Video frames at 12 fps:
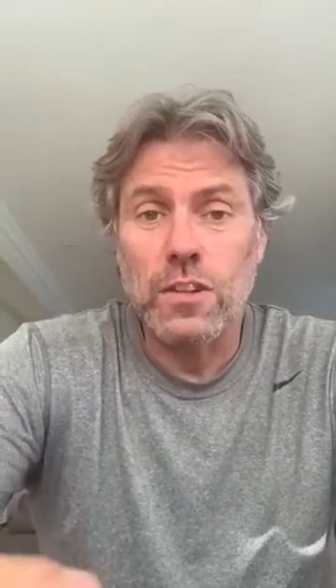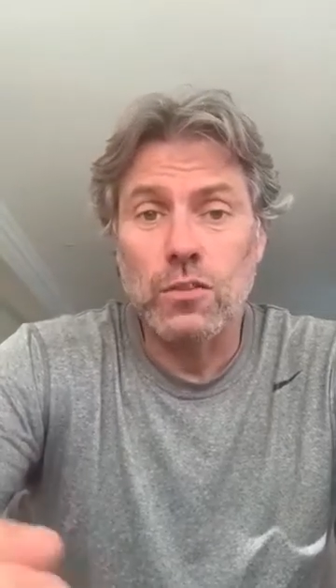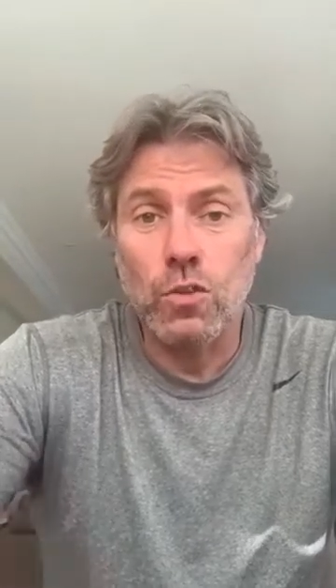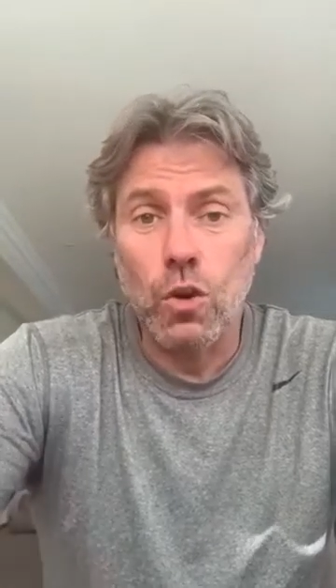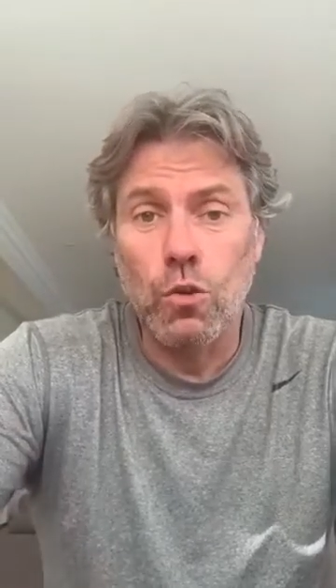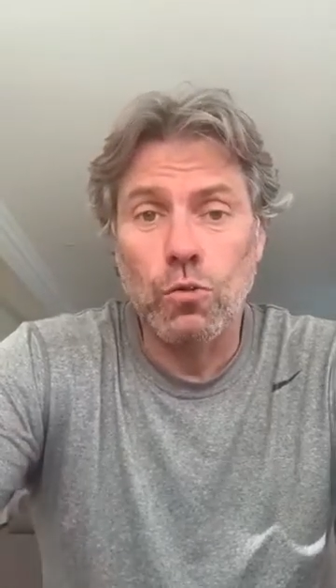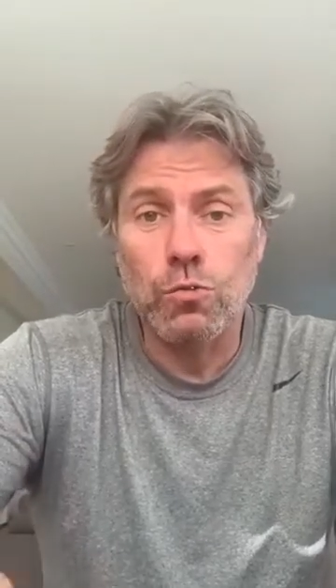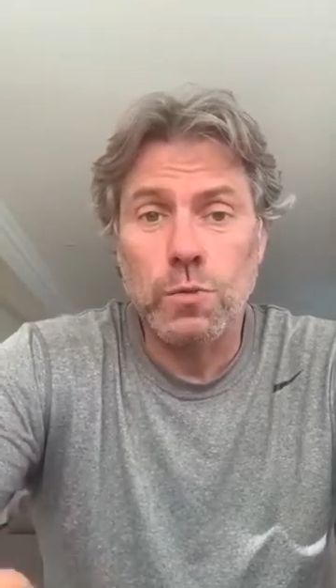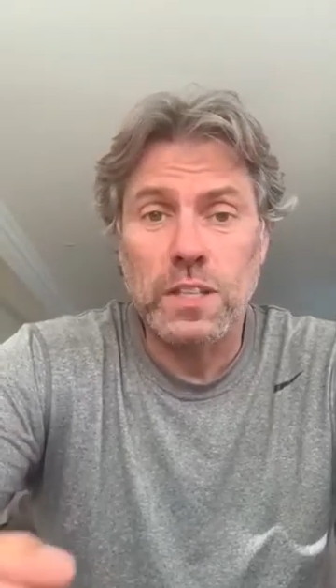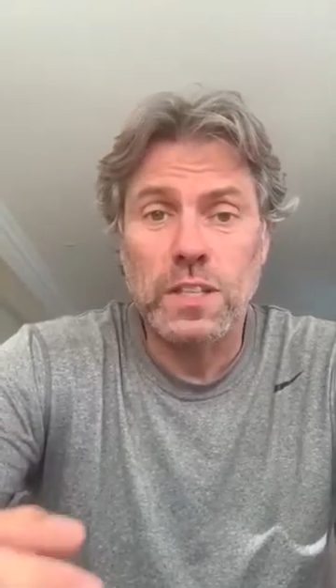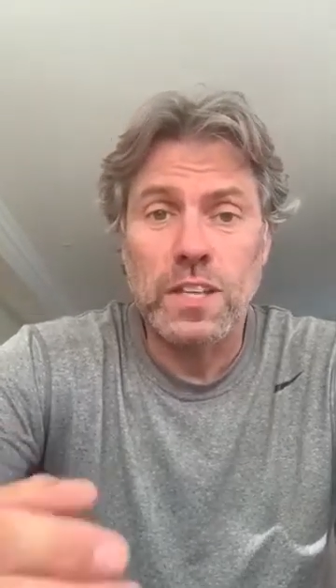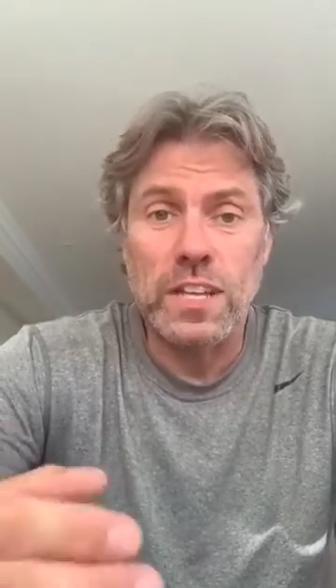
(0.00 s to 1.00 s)
it knows
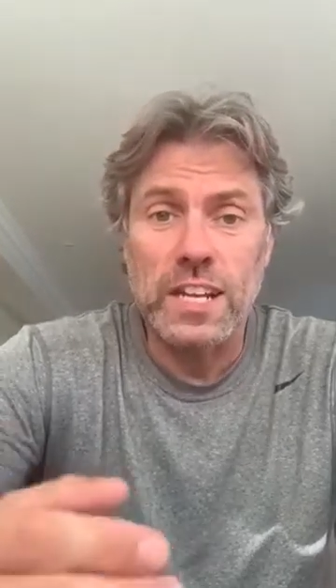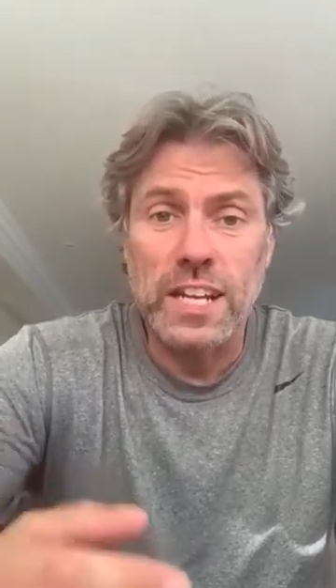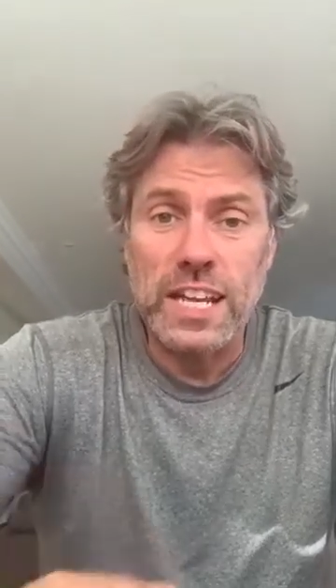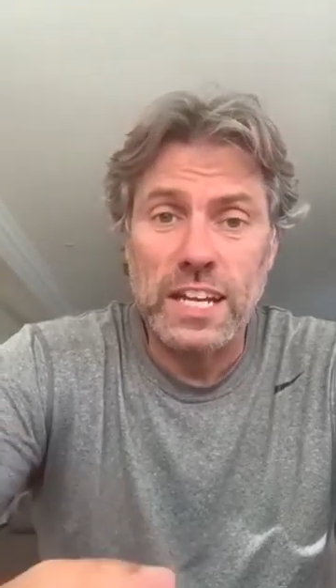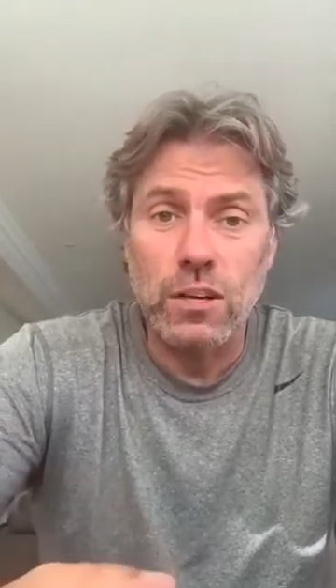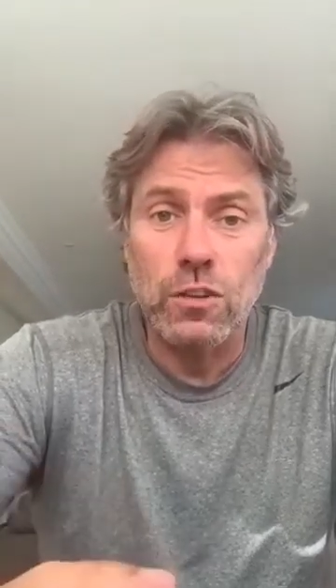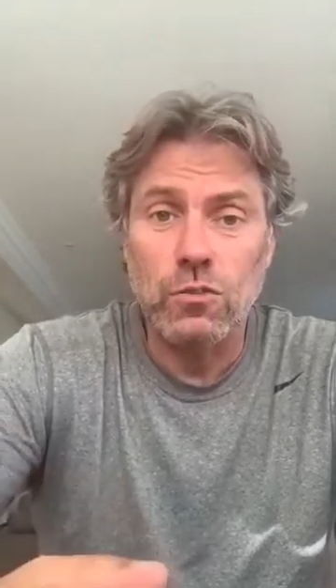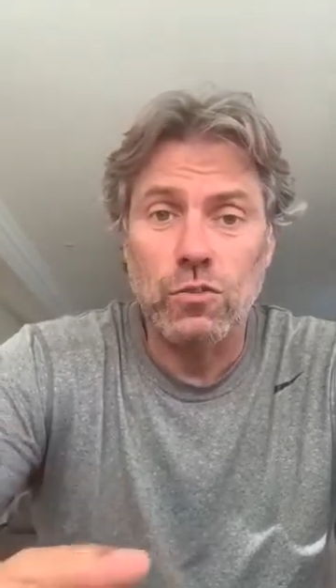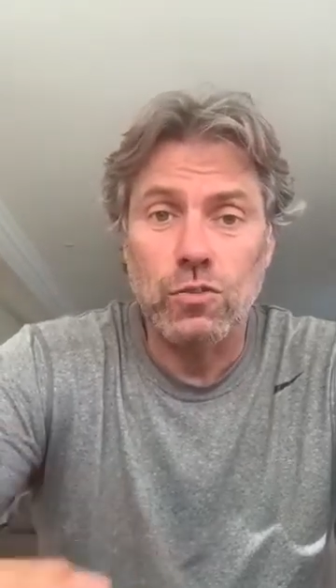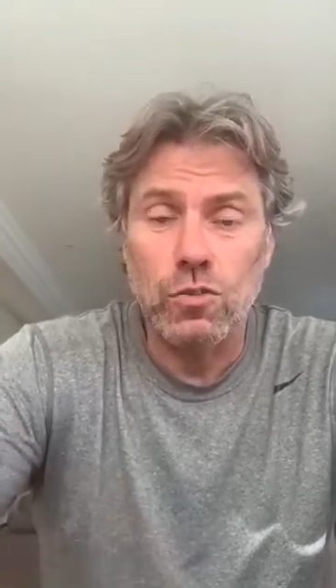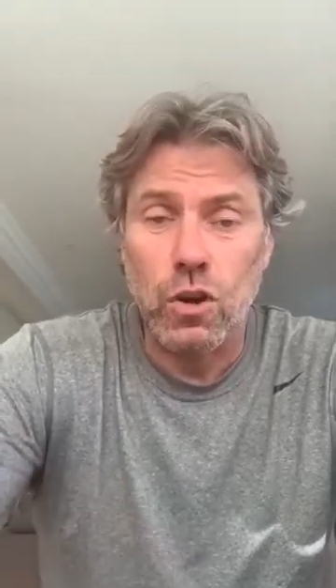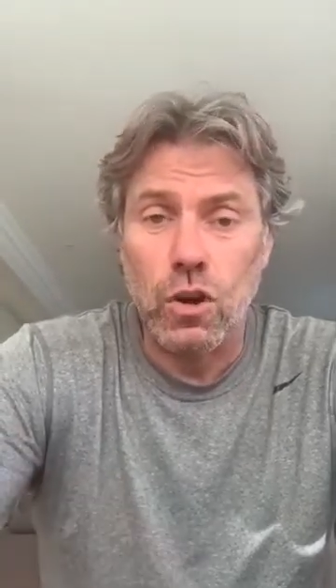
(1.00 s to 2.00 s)
whether you're in England,
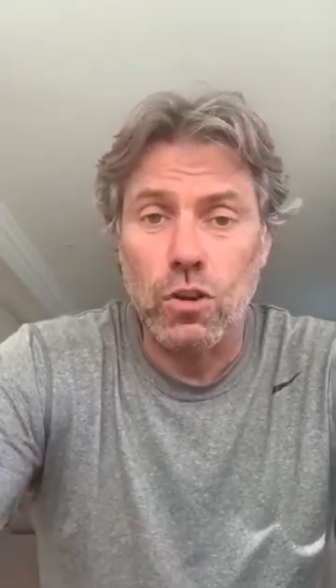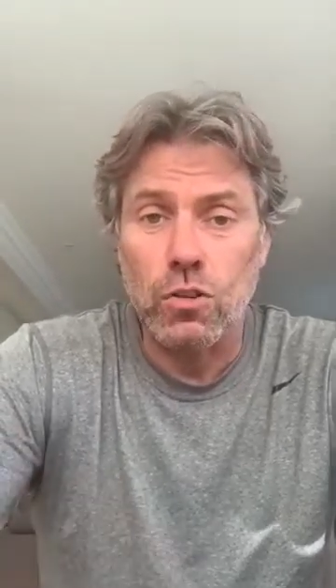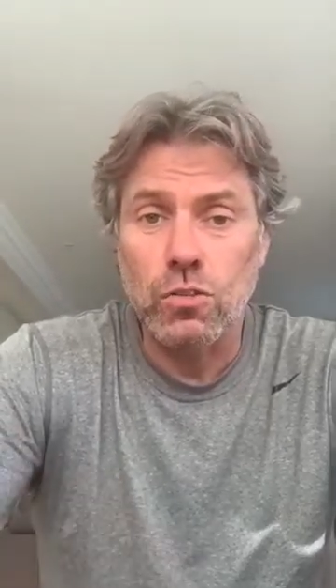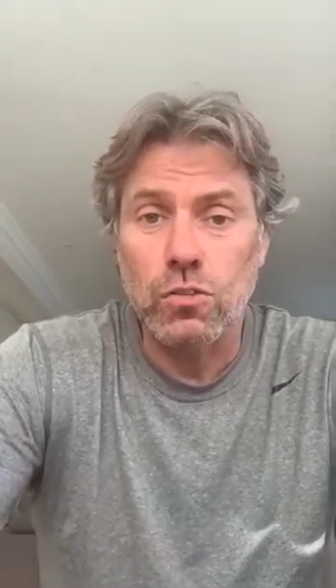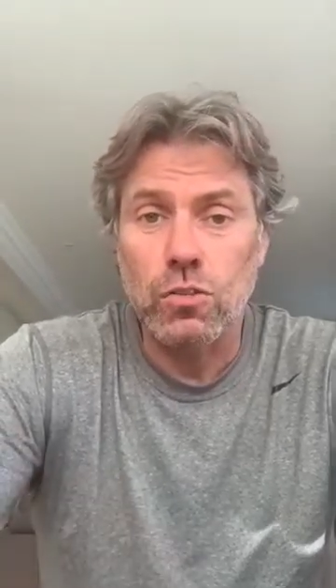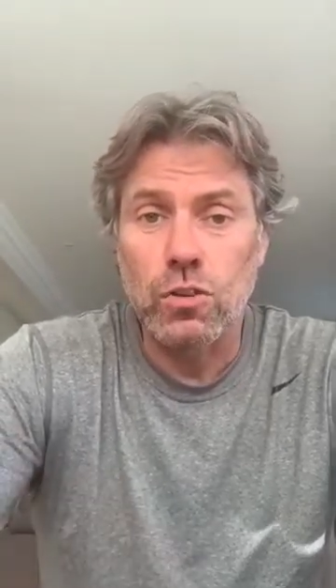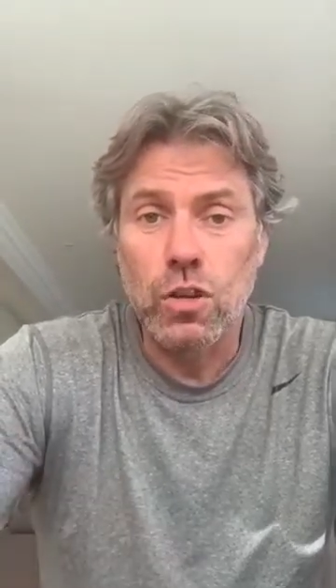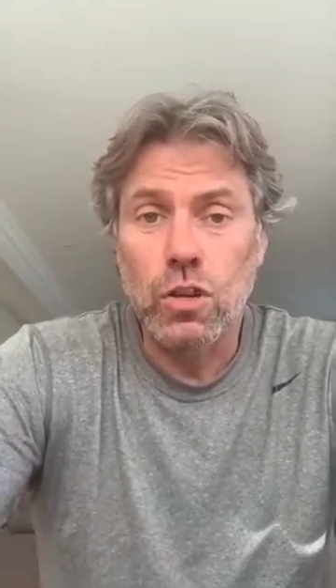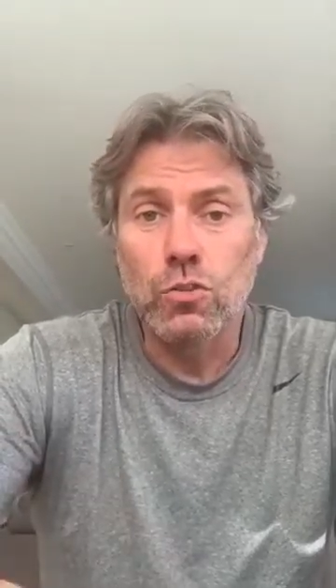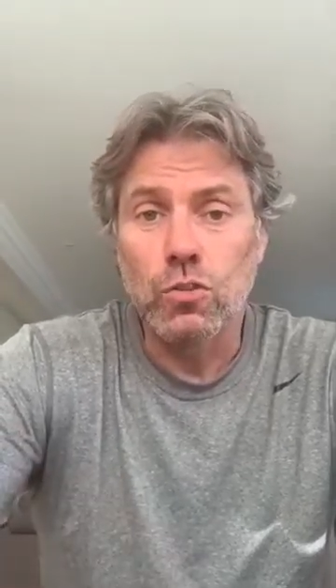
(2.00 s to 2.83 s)
Scotland,